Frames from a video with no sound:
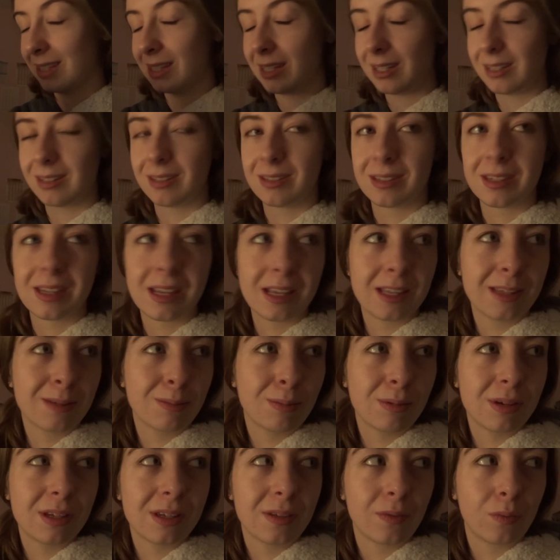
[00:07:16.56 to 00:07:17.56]
in
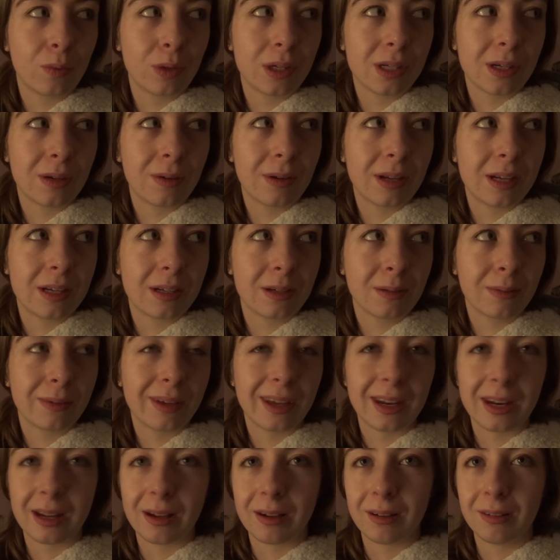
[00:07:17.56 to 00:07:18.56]
Sainsbury's if we don't end up
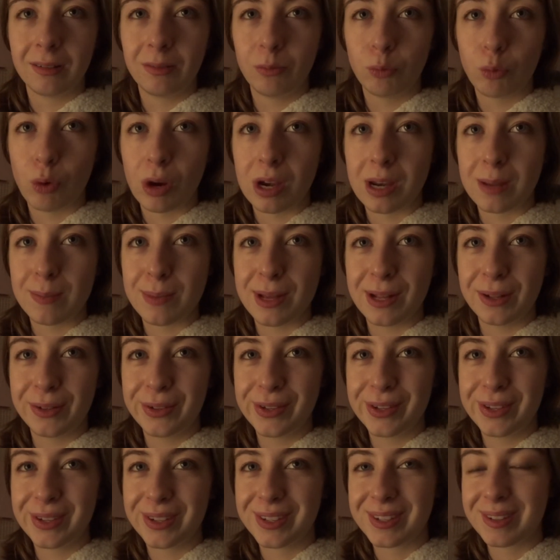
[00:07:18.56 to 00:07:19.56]
getting ready
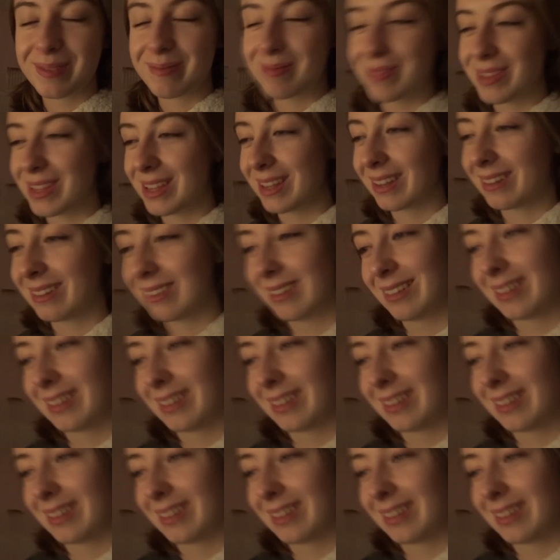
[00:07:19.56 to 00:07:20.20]
meals or something.